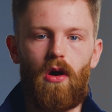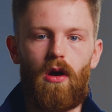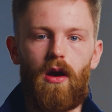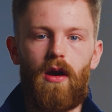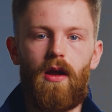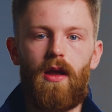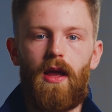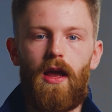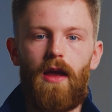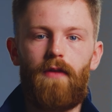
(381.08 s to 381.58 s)
are,
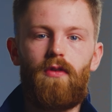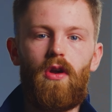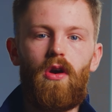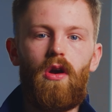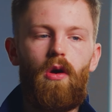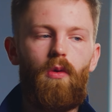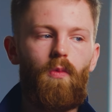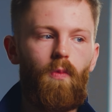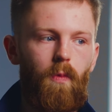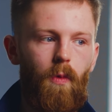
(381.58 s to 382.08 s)
if you're
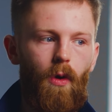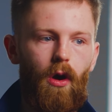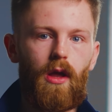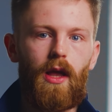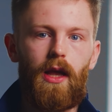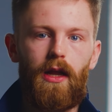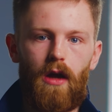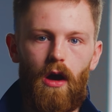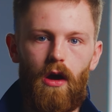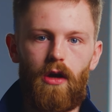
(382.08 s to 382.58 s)
not
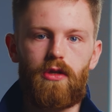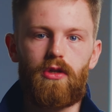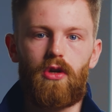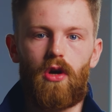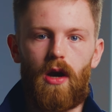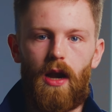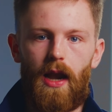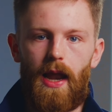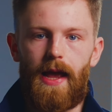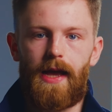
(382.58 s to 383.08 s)
working out,
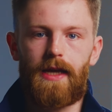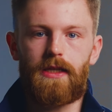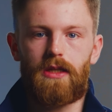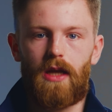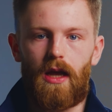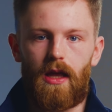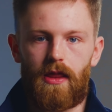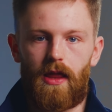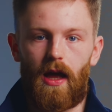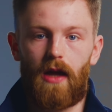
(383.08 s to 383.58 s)
you're
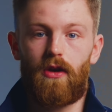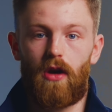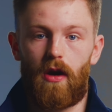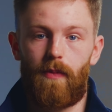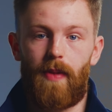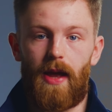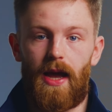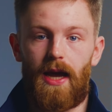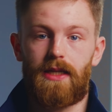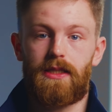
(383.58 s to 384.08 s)
less than your
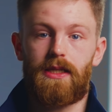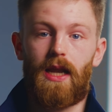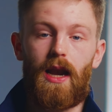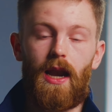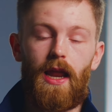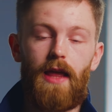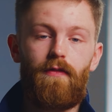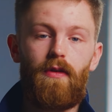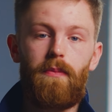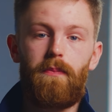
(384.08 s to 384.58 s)
best and
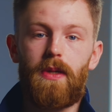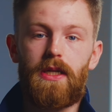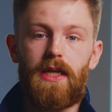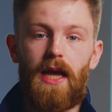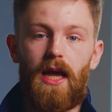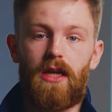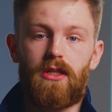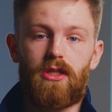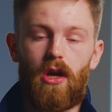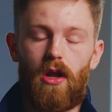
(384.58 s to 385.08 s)
leaving
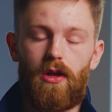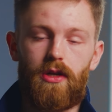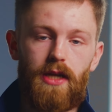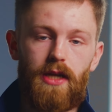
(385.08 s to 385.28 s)
potential